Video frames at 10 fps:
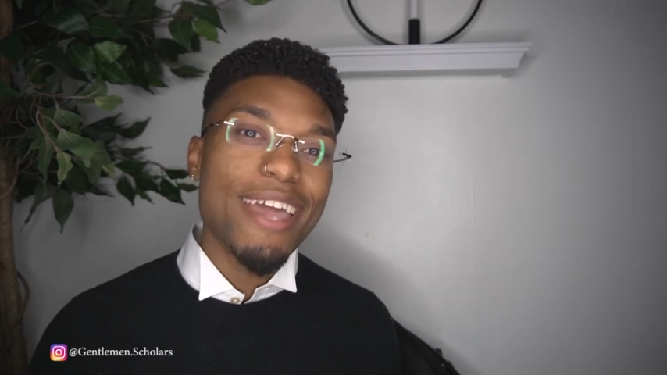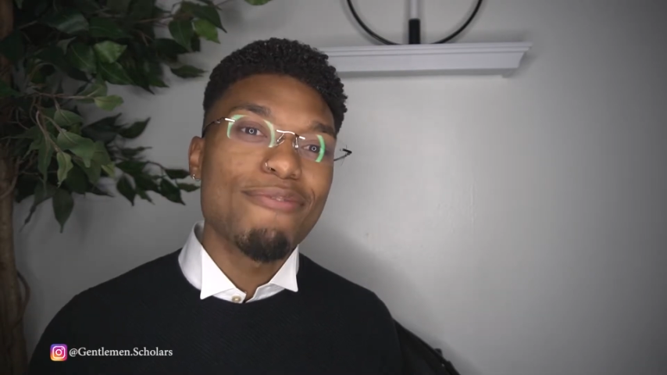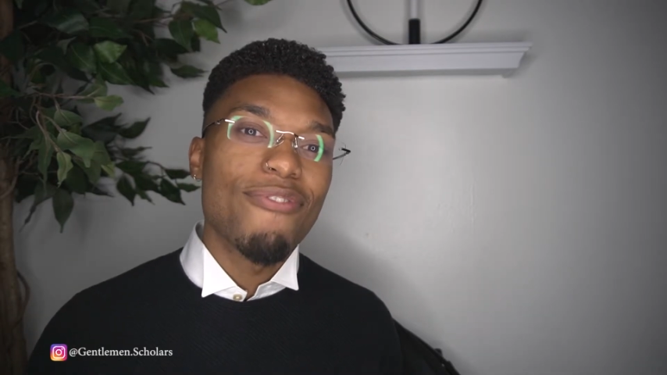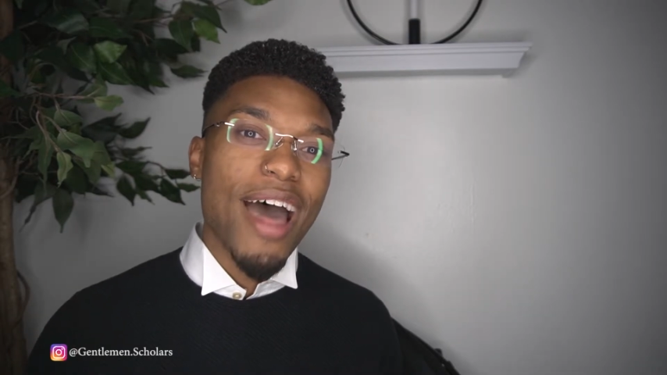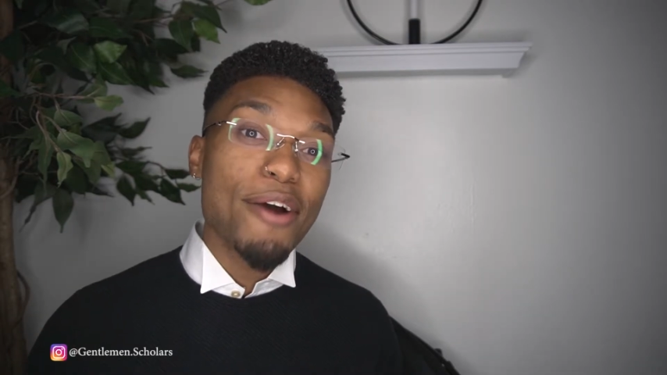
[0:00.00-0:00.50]

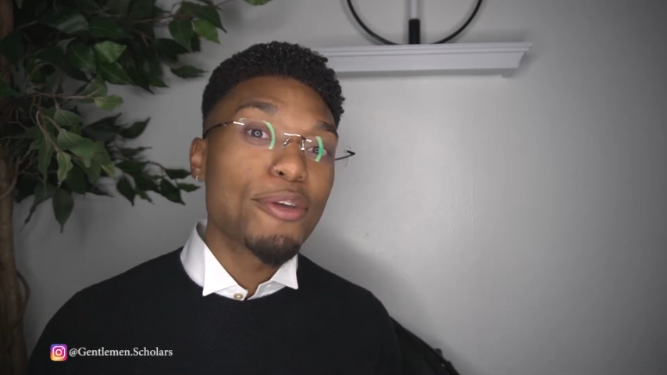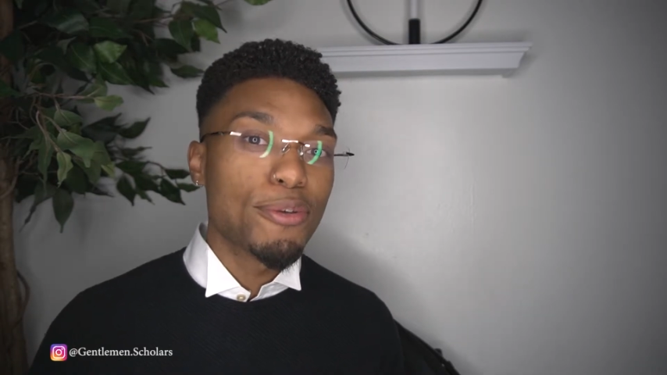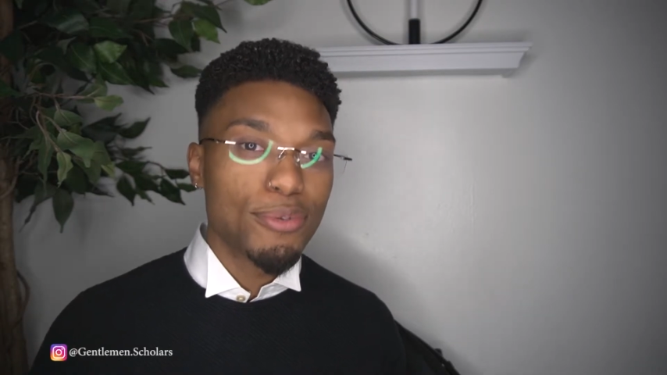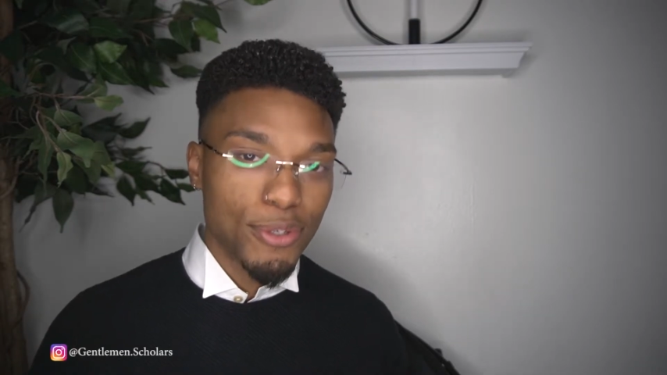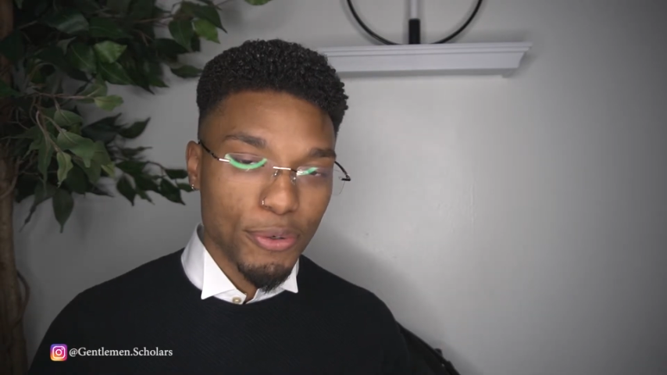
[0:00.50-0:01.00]
and
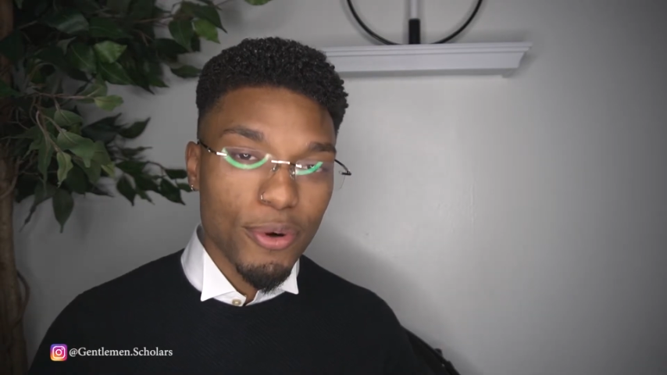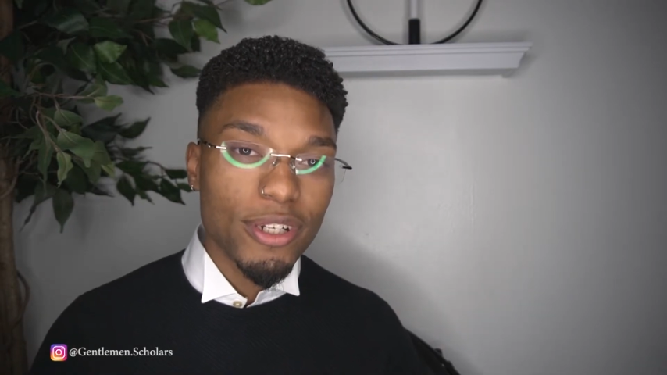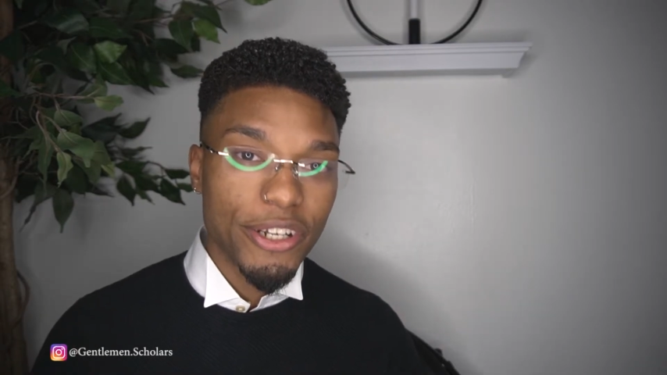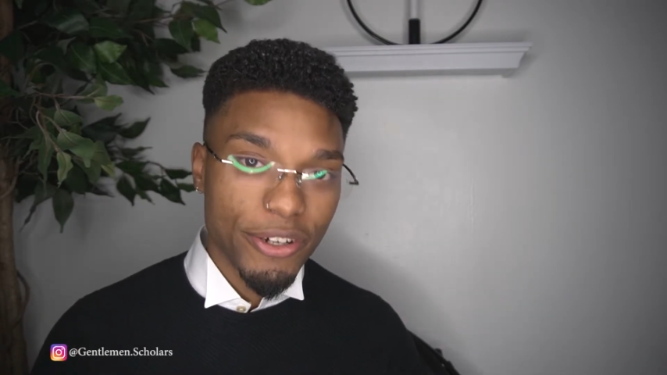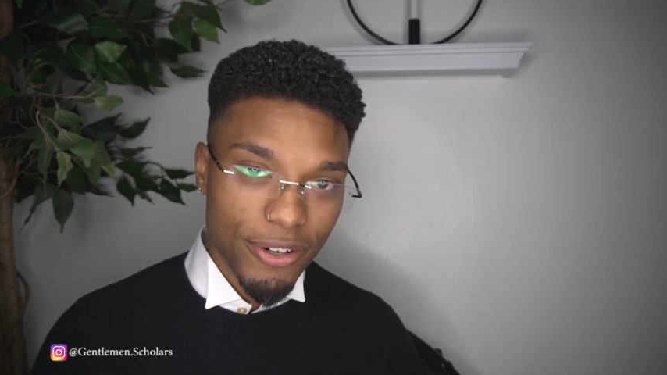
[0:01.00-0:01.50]
value to
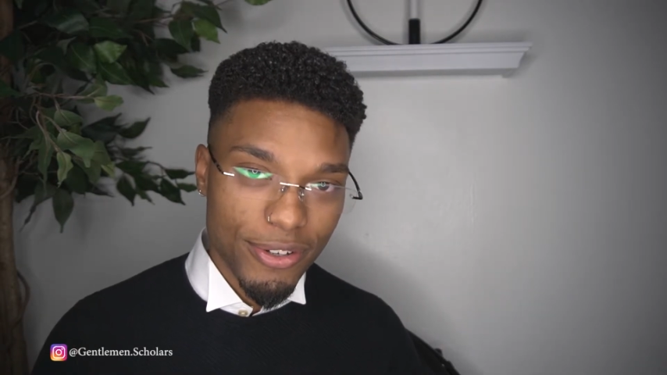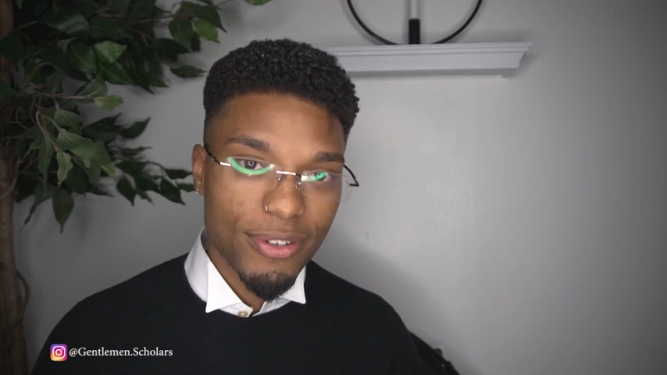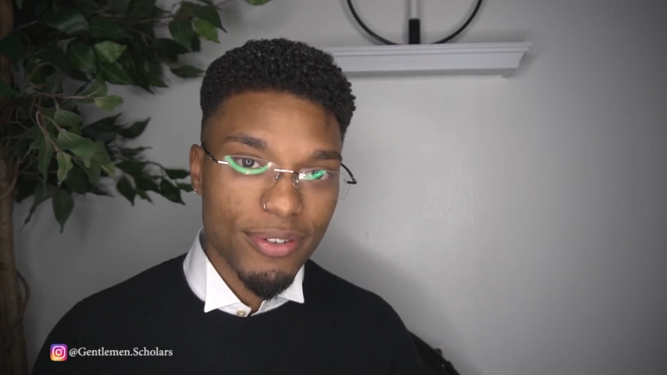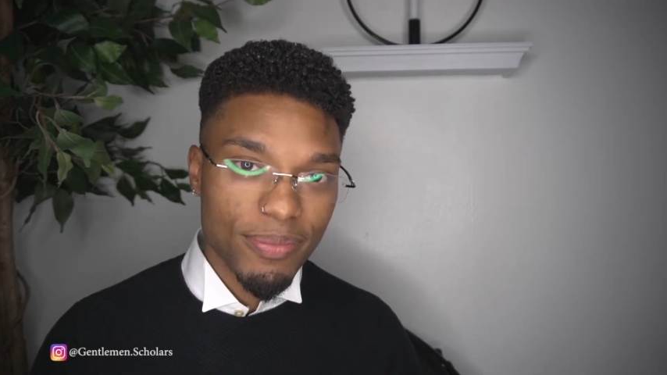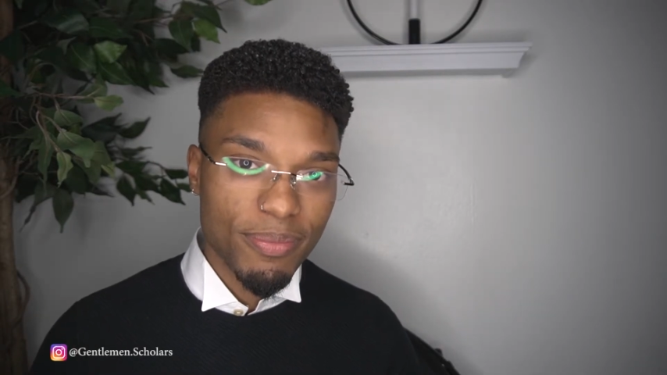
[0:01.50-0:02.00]
onlookers.